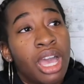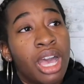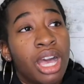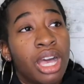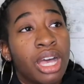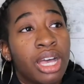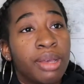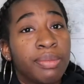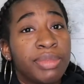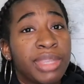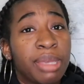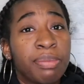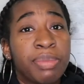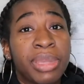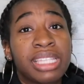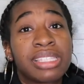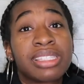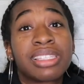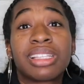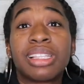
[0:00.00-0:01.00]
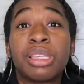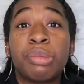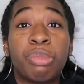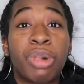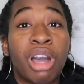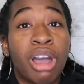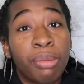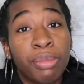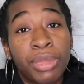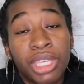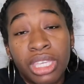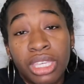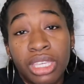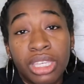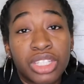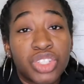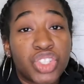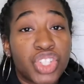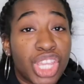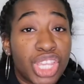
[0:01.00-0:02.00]
Um, they basically bought me
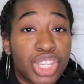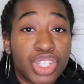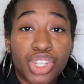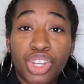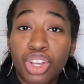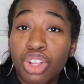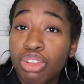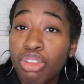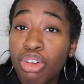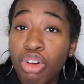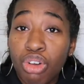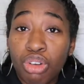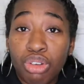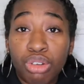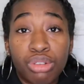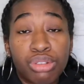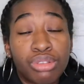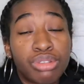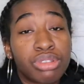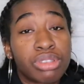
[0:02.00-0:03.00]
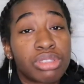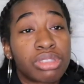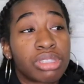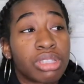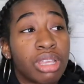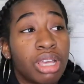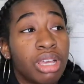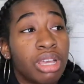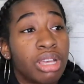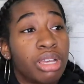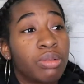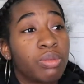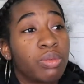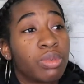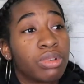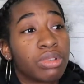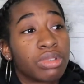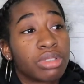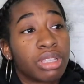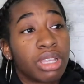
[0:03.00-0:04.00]
a change of clothes,
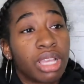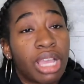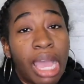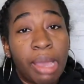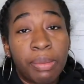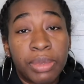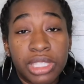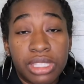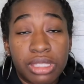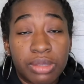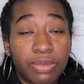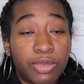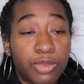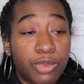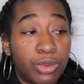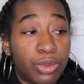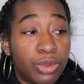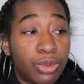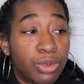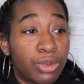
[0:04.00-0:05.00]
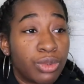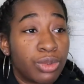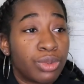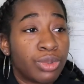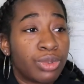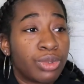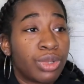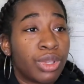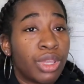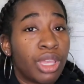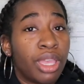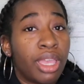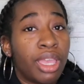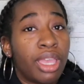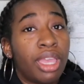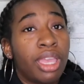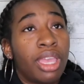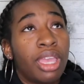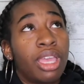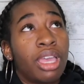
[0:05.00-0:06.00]
um, got me some food.
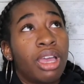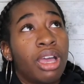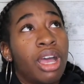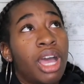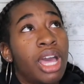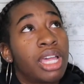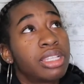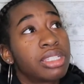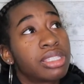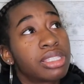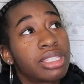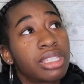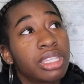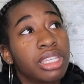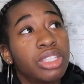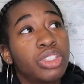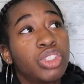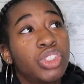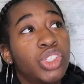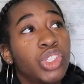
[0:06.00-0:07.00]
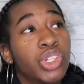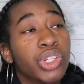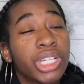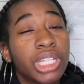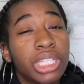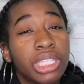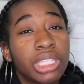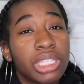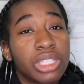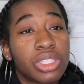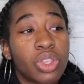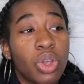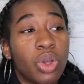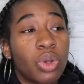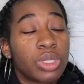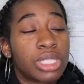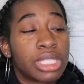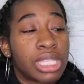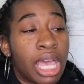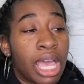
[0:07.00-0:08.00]
Honestly, during this
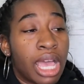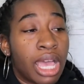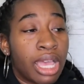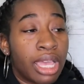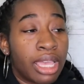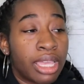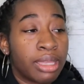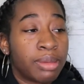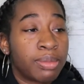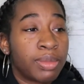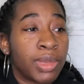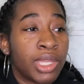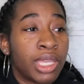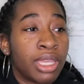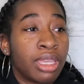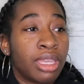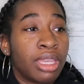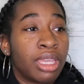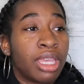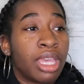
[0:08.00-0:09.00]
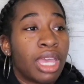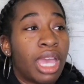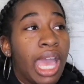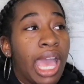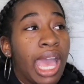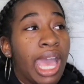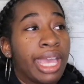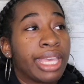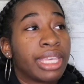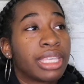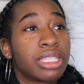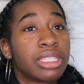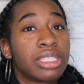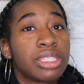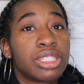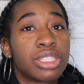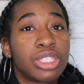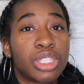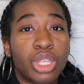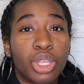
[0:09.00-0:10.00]
whole time, I
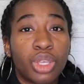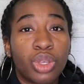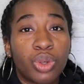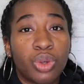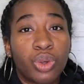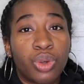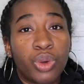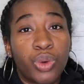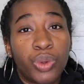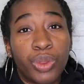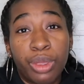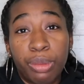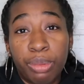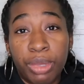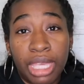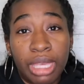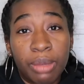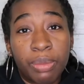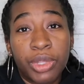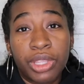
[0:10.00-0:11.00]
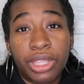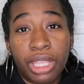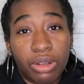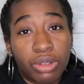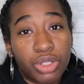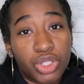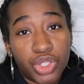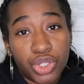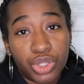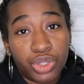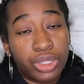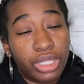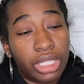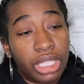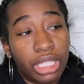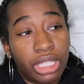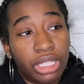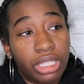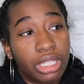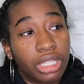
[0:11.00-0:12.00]
can see the people that were
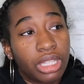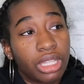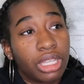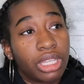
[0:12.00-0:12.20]
truly,